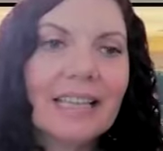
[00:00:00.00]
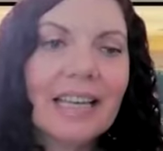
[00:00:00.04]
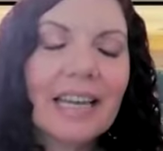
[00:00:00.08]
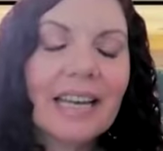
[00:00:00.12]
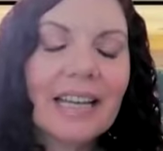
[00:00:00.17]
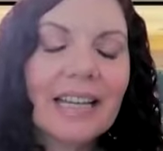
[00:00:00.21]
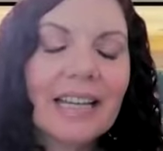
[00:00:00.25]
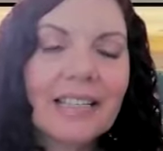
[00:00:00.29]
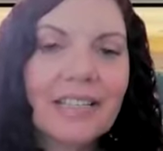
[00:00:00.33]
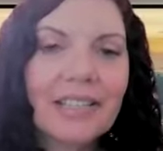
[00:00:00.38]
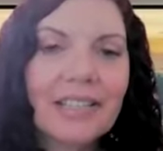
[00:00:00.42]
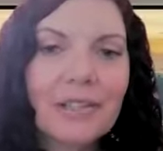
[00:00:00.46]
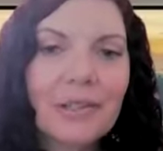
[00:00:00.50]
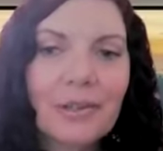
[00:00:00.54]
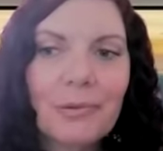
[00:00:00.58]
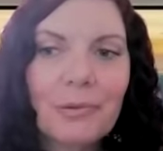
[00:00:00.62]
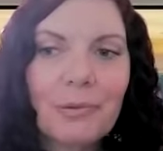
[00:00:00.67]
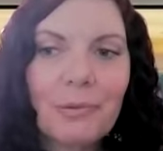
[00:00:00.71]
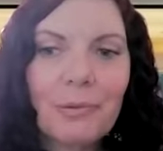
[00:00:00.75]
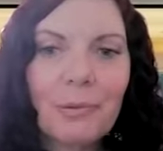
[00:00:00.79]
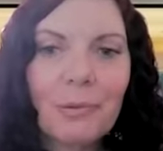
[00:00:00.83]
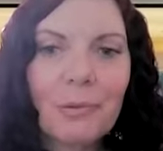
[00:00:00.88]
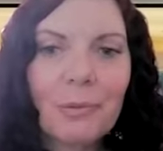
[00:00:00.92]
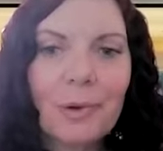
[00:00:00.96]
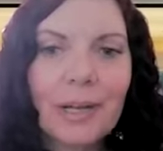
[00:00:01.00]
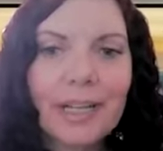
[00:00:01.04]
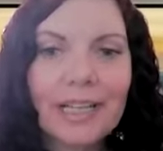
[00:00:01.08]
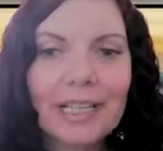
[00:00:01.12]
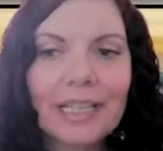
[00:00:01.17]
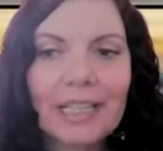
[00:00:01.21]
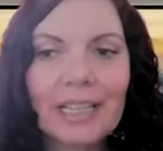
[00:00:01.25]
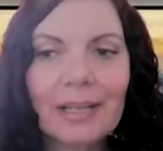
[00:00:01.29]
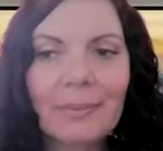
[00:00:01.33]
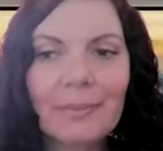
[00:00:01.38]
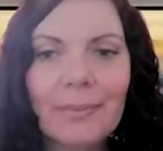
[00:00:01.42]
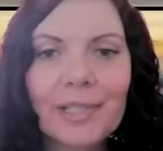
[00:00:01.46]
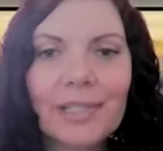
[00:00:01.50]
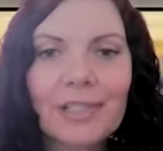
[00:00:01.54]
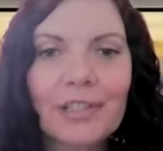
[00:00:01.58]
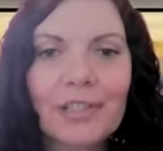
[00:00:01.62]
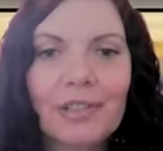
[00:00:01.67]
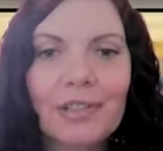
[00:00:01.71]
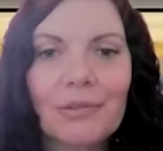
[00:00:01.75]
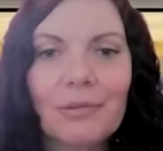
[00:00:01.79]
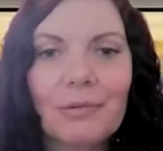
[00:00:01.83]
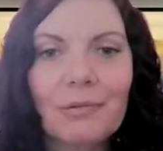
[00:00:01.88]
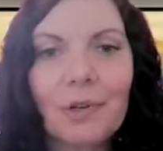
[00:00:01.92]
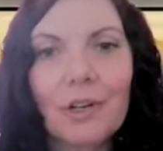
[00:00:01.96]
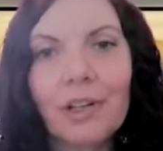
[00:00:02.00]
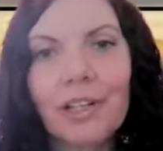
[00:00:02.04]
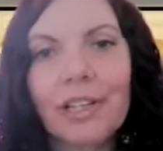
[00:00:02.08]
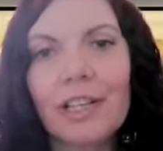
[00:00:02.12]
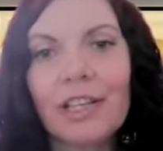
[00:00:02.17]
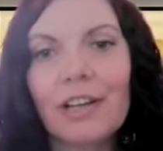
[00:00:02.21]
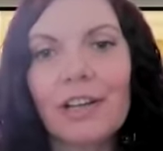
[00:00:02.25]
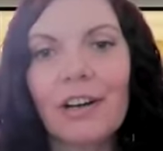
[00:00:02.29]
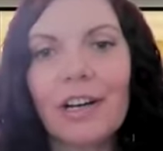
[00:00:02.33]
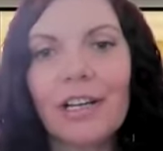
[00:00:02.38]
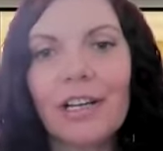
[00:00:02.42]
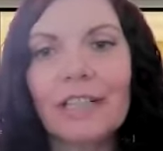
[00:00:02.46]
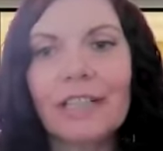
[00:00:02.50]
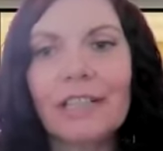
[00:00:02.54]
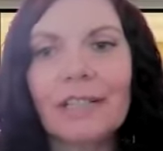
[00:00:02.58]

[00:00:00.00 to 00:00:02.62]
Yeah. So when it comes to working